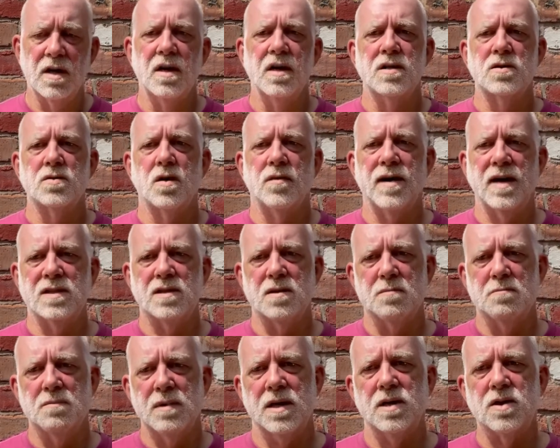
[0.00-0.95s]
So I've had to
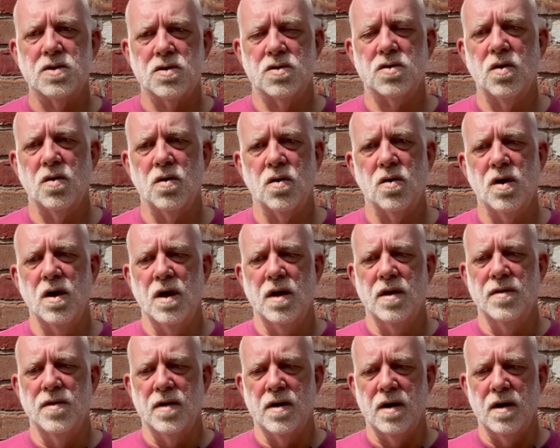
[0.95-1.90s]
make sure
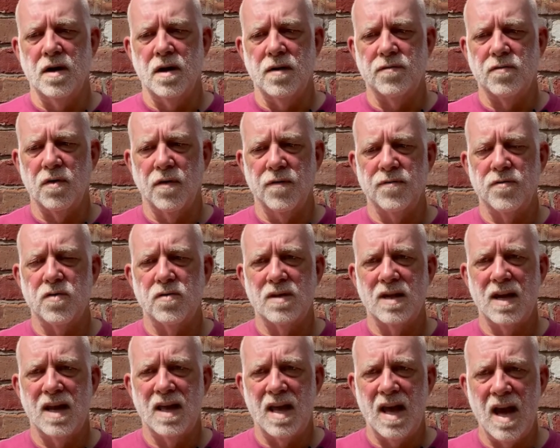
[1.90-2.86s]
that I've gone through
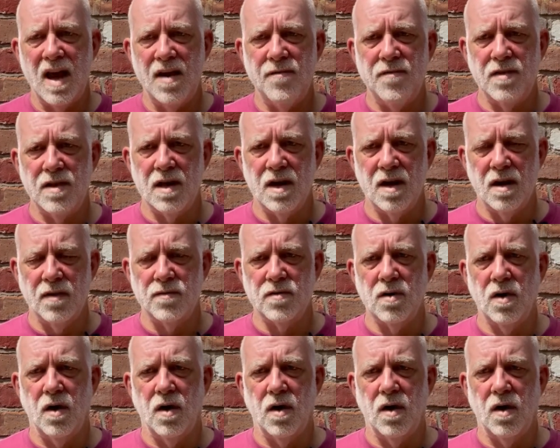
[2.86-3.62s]
nearly everything I've got,